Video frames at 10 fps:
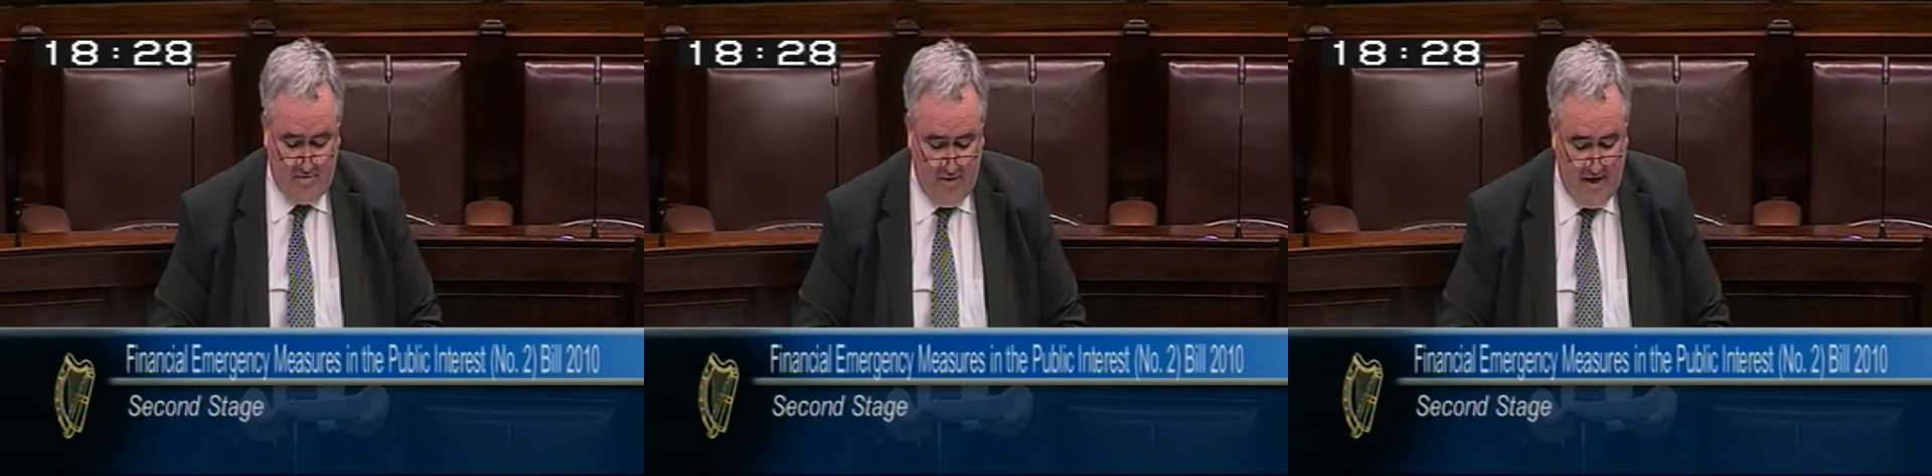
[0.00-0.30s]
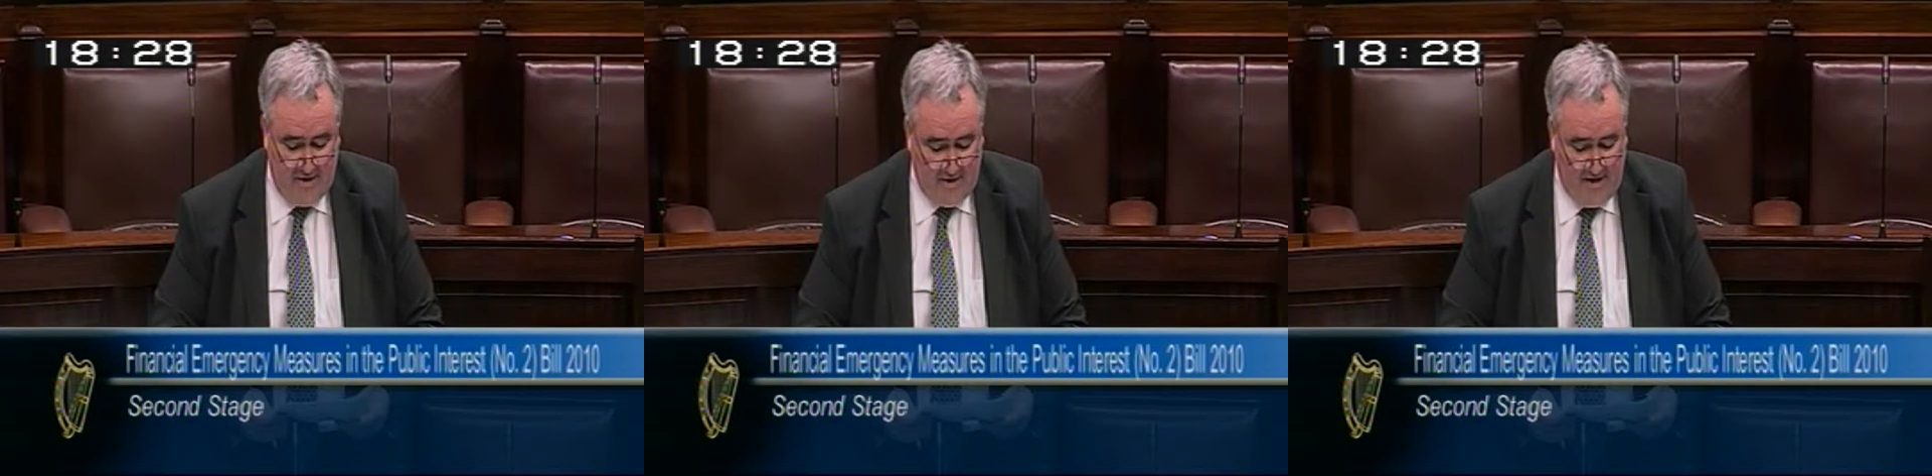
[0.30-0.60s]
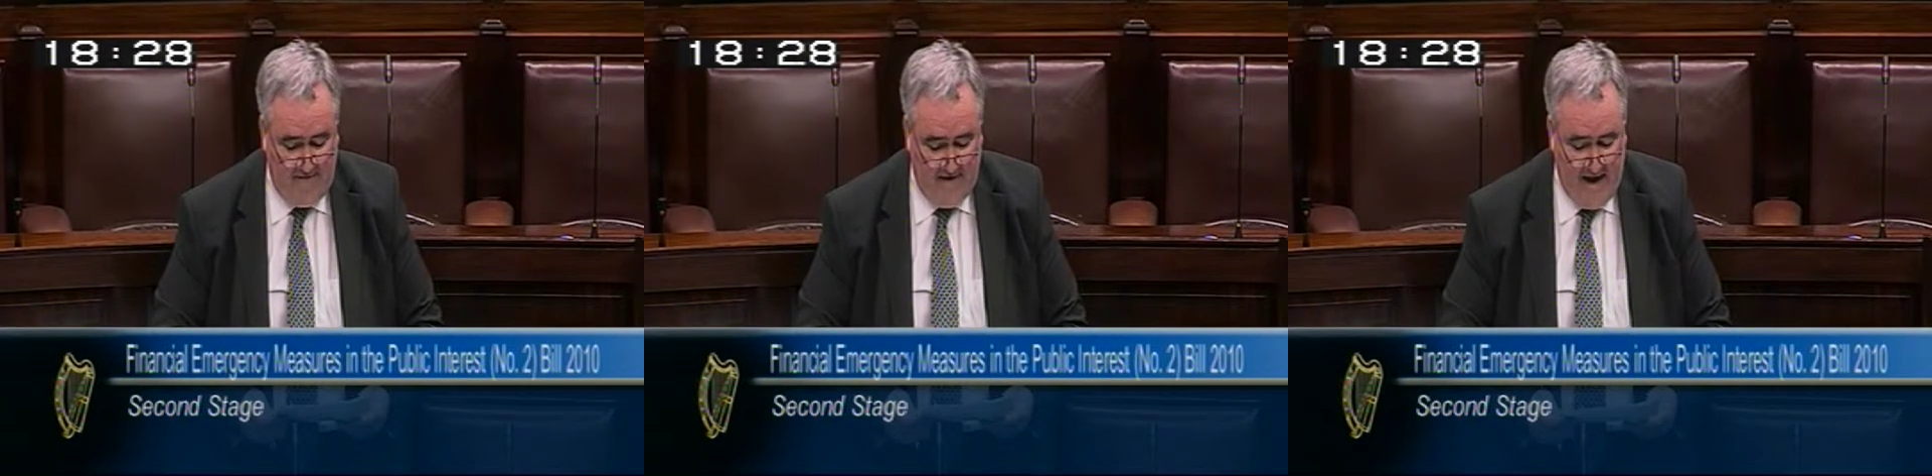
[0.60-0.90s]
will
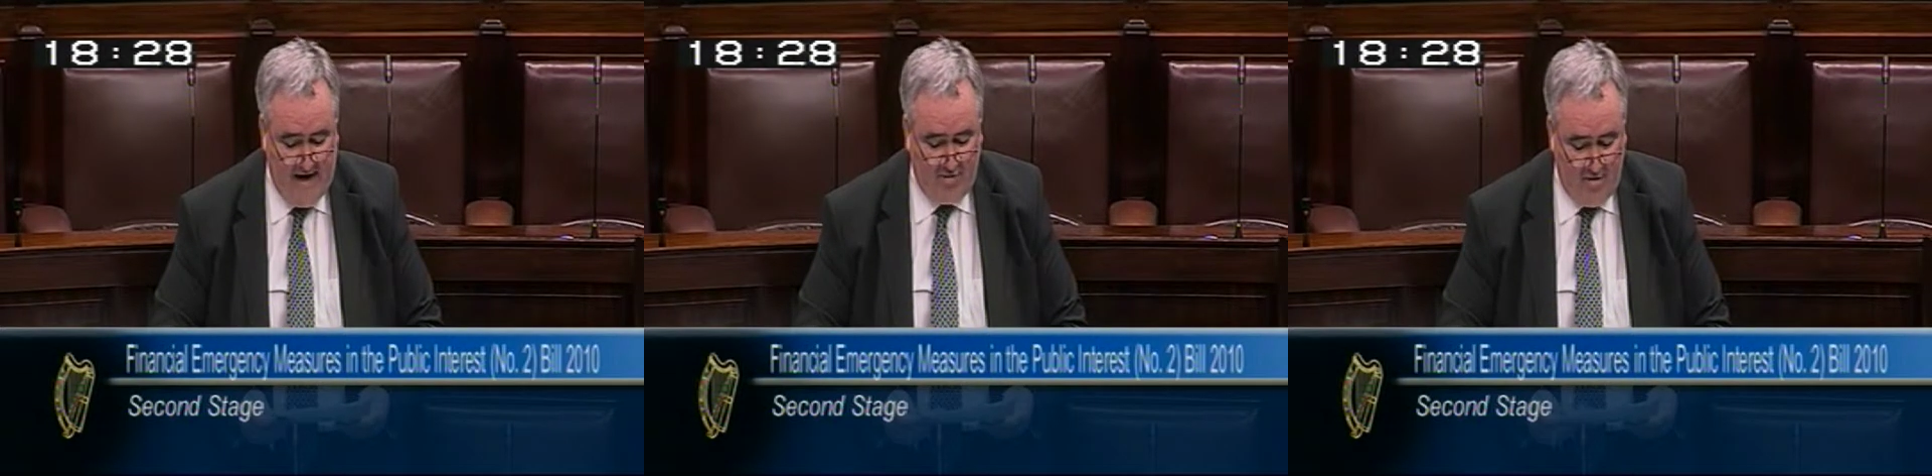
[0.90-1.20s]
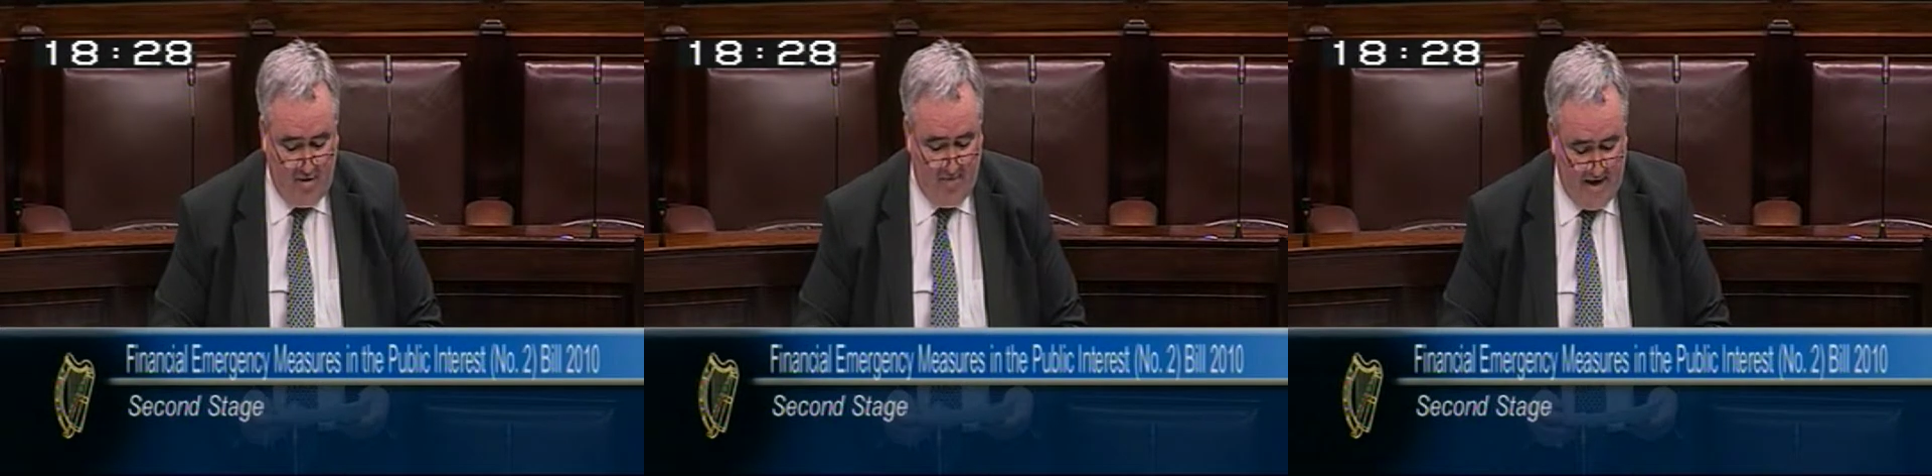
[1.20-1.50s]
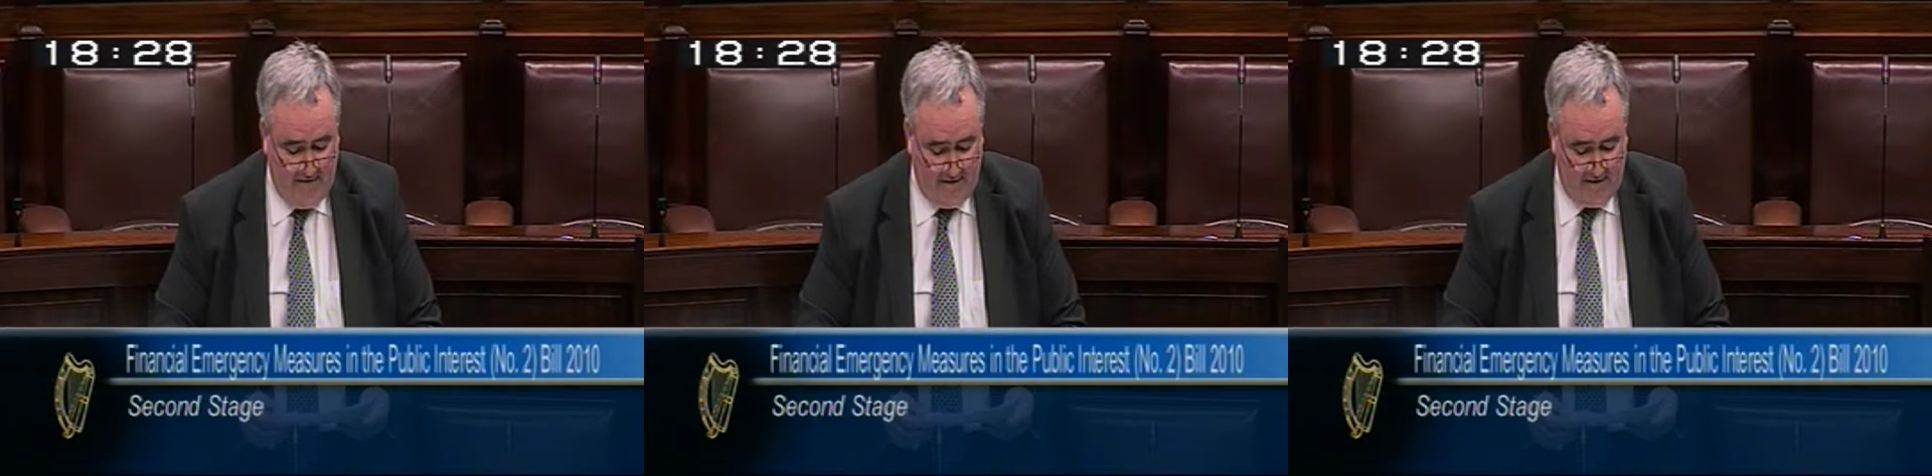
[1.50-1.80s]
significantly add to our
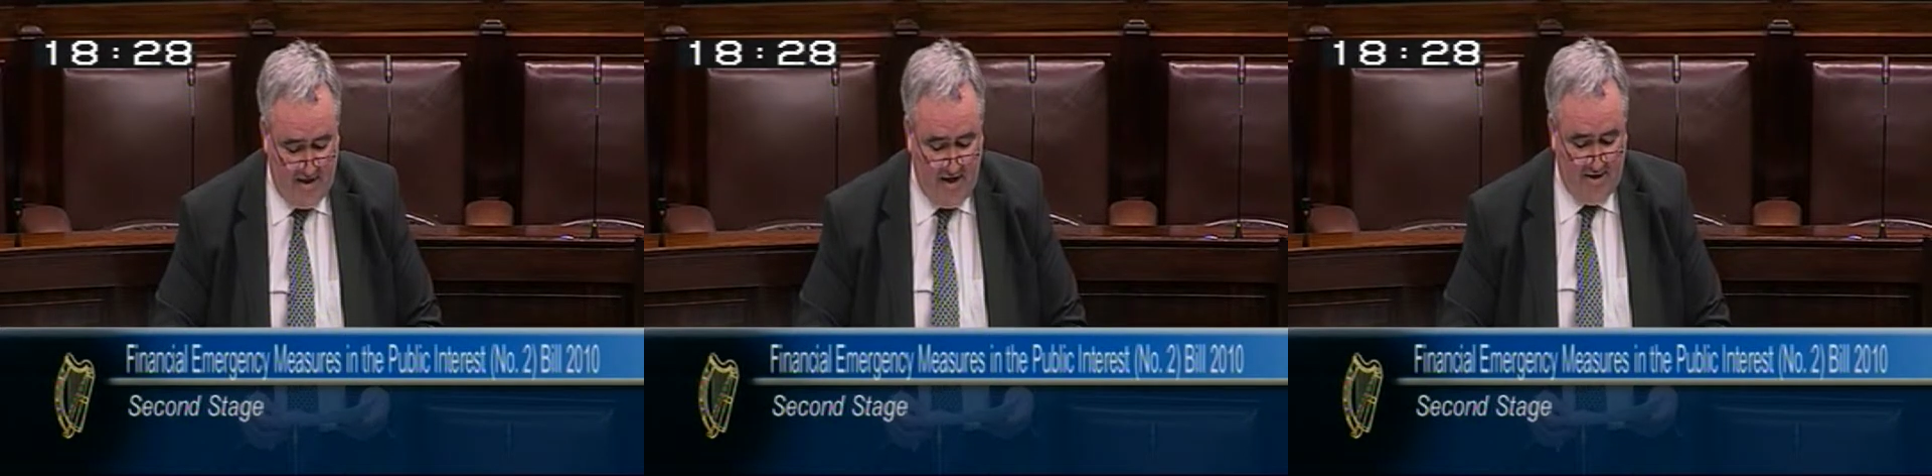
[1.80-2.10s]
competitiveness